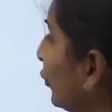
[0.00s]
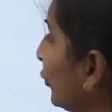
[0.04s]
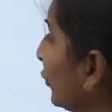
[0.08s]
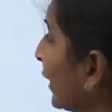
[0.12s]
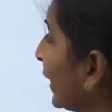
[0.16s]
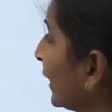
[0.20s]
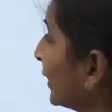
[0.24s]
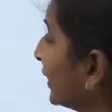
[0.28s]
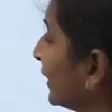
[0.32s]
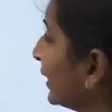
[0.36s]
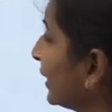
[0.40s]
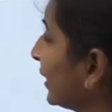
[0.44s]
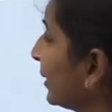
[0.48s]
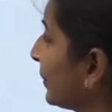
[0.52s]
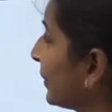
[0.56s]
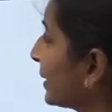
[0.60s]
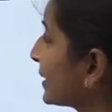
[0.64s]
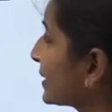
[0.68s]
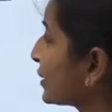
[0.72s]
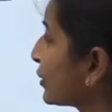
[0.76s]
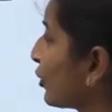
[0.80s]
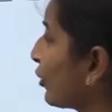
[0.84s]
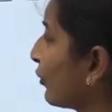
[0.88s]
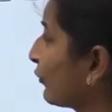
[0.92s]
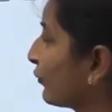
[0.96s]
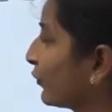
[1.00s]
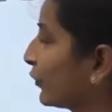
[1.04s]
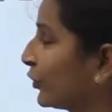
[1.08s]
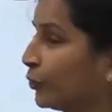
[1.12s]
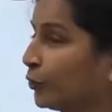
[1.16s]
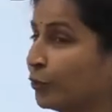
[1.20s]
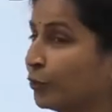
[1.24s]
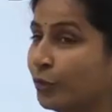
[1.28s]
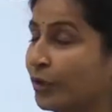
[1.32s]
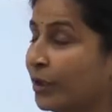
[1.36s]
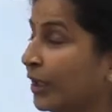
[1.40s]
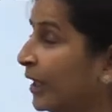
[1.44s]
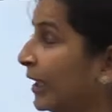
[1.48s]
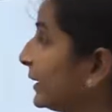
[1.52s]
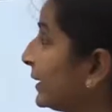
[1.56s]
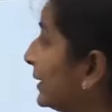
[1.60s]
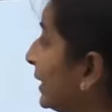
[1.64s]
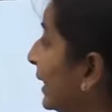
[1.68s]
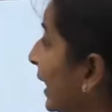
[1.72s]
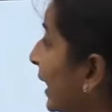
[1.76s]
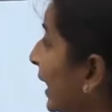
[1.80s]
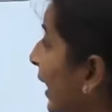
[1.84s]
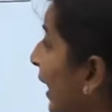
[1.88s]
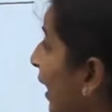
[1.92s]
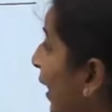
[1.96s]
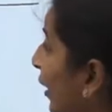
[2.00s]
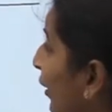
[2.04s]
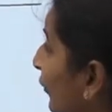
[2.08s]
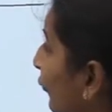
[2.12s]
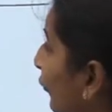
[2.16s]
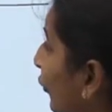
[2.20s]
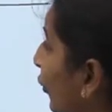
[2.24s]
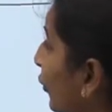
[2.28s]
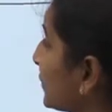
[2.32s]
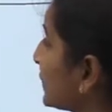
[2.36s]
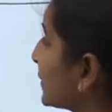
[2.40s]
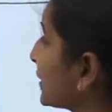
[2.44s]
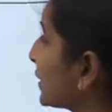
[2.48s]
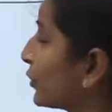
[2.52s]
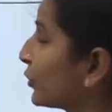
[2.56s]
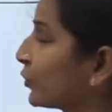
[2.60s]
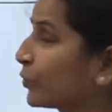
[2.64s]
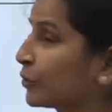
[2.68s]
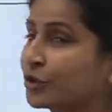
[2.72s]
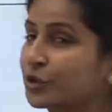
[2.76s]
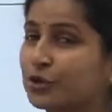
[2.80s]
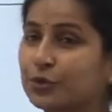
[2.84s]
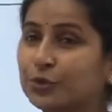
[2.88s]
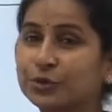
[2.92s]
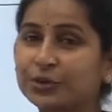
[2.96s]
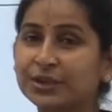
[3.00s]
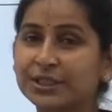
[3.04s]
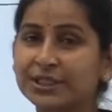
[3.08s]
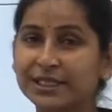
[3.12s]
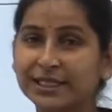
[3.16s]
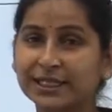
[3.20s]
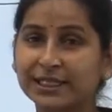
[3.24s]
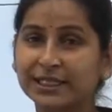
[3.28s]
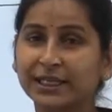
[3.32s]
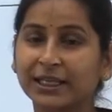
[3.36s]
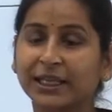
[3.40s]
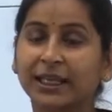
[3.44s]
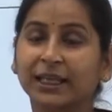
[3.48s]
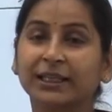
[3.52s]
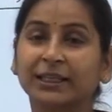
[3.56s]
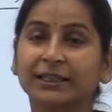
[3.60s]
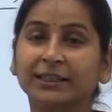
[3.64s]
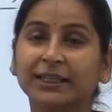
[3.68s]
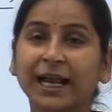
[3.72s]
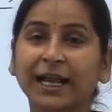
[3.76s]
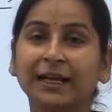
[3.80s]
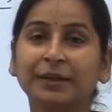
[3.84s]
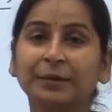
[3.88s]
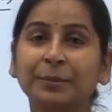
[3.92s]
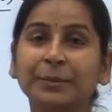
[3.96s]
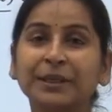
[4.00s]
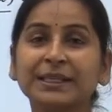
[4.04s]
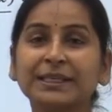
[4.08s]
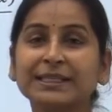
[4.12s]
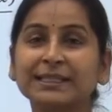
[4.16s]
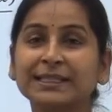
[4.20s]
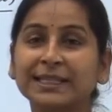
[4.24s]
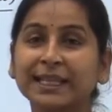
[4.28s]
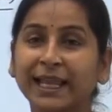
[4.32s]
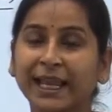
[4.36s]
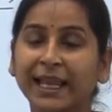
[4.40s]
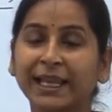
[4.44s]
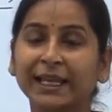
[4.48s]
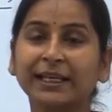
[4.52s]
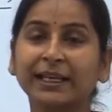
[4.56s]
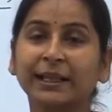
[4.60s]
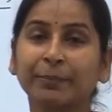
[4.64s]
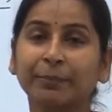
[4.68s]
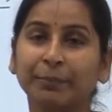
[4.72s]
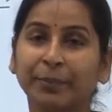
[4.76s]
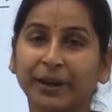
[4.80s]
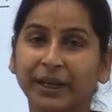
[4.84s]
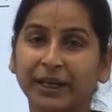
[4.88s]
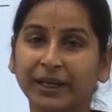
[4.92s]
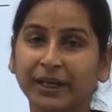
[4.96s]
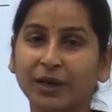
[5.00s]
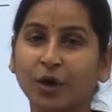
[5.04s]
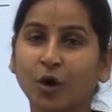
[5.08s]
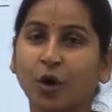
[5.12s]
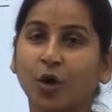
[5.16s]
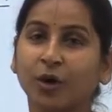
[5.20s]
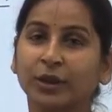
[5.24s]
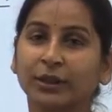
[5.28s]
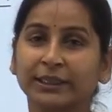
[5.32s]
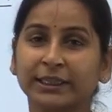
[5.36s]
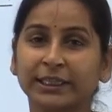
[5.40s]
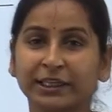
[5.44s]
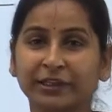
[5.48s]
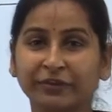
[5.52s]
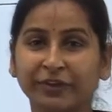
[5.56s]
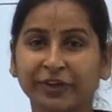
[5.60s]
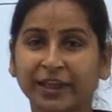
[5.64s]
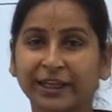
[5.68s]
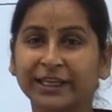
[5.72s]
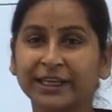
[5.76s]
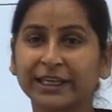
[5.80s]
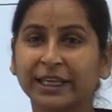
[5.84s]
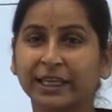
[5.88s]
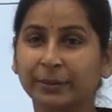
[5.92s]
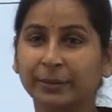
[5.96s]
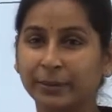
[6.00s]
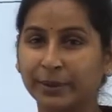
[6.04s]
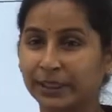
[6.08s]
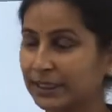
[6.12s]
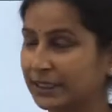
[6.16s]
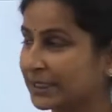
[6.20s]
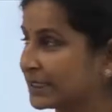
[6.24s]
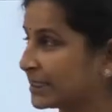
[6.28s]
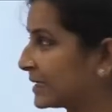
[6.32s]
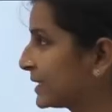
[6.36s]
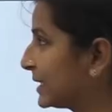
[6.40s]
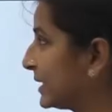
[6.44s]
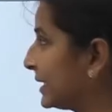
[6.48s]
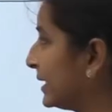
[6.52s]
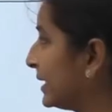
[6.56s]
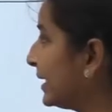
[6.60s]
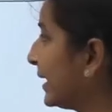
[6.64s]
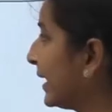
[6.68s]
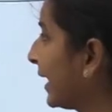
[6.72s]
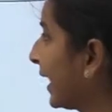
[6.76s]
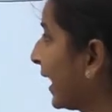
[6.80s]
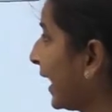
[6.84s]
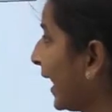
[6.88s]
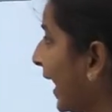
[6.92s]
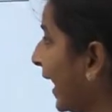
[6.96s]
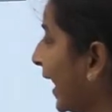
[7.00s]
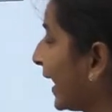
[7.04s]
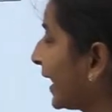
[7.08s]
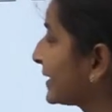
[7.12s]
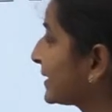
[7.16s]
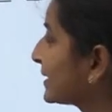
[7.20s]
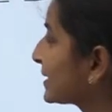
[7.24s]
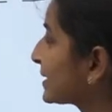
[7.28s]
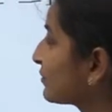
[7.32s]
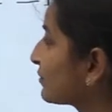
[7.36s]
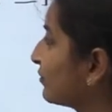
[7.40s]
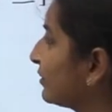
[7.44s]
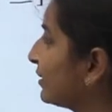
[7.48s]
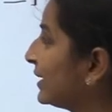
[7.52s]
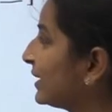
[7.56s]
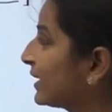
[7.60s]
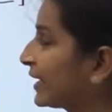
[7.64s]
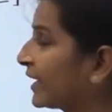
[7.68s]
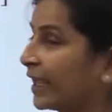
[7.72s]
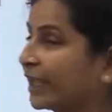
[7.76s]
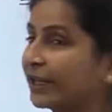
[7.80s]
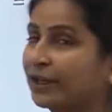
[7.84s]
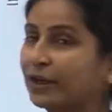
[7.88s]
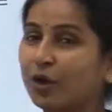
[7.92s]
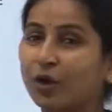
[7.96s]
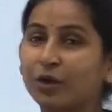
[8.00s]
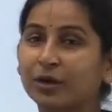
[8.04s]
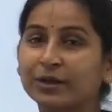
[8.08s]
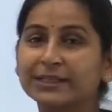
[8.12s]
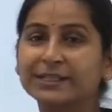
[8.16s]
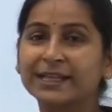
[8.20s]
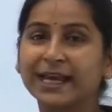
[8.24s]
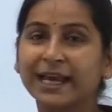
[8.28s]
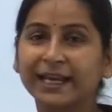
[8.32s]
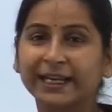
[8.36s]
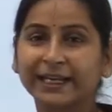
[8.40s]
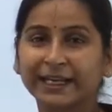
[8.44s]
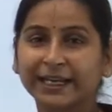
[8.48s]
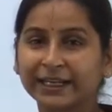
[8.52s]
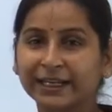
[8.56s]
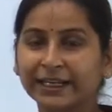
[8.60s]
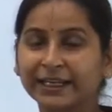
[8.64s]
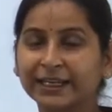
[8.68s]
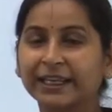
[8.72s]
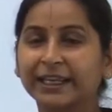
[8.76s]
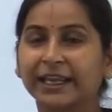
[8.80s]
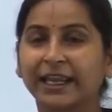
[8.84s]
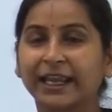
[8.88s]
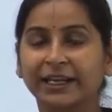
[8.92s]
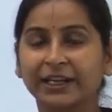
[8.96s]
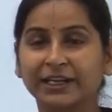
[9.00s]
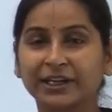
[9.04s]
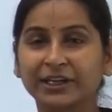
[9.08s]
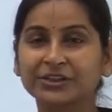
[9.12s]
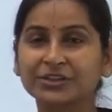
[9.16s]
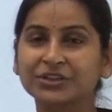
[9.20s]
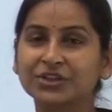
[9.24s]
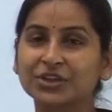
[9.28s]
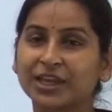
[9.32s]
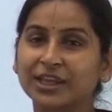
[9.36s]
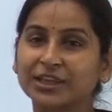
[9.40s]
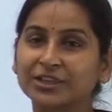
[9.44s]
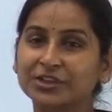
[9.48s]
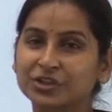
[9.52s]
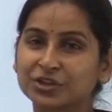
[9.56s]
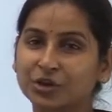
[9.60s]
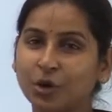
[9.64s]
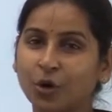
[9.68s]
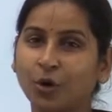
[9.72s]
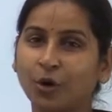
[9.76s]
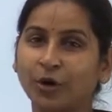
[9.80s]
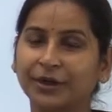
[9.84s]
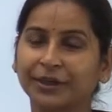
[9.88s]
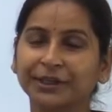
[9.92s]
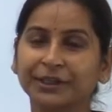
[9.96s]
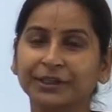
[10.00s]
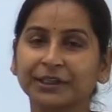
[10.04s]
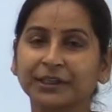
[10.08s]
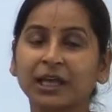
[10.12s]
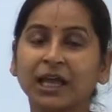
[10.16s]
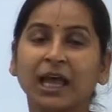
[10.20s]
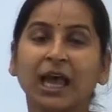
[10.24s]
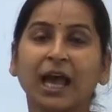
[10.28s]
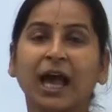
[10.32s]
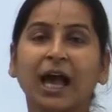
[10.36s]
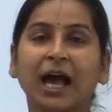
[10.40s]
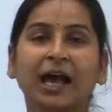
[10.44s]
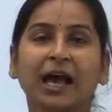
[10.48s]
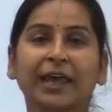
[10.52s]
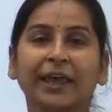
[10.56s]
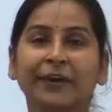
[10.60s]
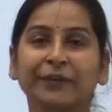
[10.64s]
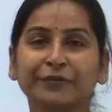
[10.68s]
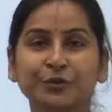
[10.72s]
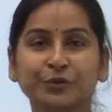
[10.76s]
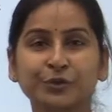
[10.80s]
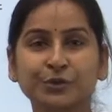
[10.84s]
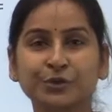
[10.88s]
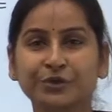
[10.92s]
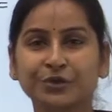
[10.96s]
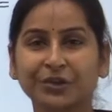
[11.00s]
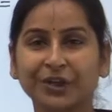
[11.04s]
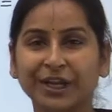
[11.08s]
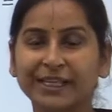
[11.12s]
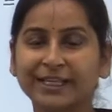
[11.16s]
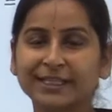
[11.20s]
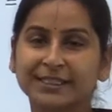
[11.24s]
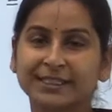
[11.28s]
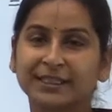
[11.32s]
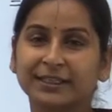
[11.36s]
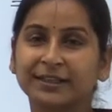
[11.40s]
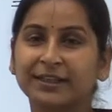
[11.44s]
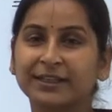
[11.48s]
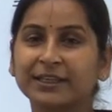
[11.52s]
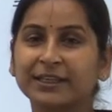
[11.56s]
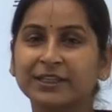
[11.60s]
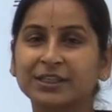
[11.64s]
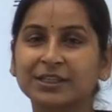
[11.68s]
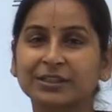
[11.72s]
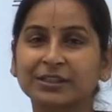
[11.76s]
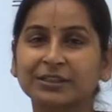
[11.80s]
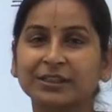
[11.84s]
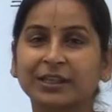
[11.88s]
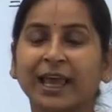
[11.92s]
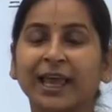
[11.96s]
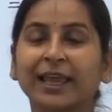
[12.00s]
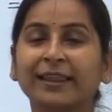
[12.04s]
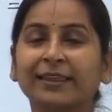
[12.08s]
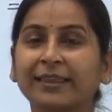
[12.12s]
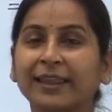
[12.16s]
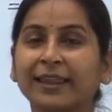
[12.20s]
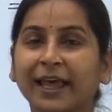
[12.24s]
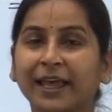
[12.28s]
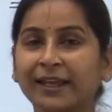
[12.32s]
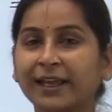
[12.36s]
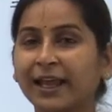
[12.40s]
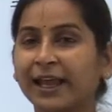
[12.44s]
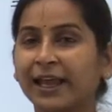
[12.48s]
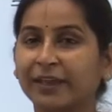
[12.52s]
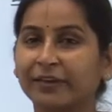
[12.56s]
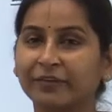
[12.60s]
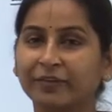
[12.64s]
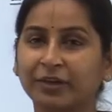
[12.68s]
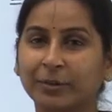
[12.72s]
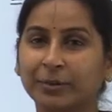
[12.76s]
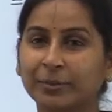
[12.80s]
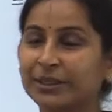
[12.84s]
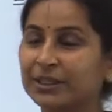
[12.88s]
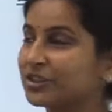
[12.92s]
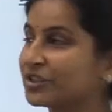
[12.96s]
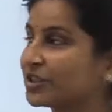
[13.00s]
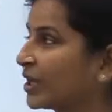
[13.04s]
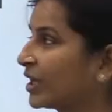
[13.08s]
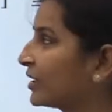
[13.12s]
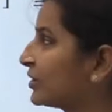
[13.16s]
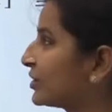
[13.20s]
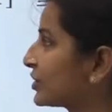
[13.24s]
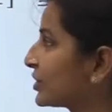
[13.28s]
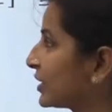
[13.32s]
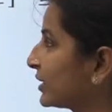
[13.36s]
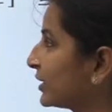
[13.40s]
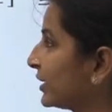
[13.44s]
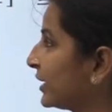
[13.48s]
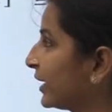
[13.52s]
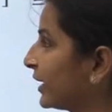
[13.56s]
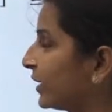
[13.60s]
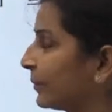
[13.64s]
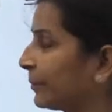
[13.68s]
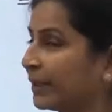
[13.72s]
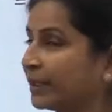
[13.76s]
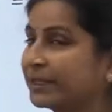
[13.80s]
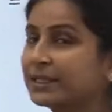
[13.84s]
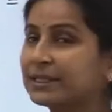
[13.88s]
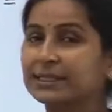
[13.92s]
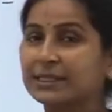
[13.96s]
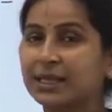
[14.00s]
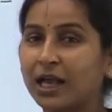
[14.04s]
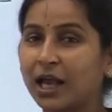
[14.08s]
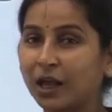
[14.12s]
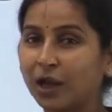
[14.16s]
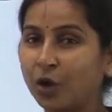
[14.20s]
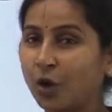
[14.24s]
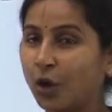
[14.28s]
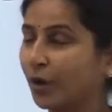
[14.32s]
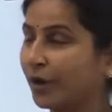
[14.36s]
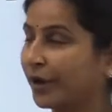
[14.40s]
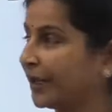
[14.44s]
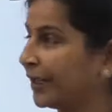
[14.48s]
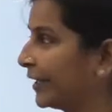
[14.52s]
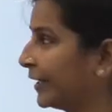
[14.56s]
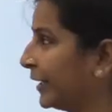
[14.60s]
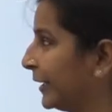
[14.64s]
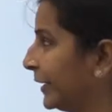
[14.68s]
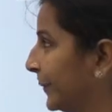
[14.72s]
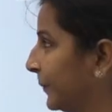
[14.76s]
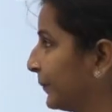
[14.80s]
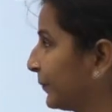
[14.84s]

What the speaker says: at the limits of u, they are from 0 to t. That means they depend on the variable t. Hence, we cannot directly interchange the order. I have to trace the region and then I will be changing the limits accordingly.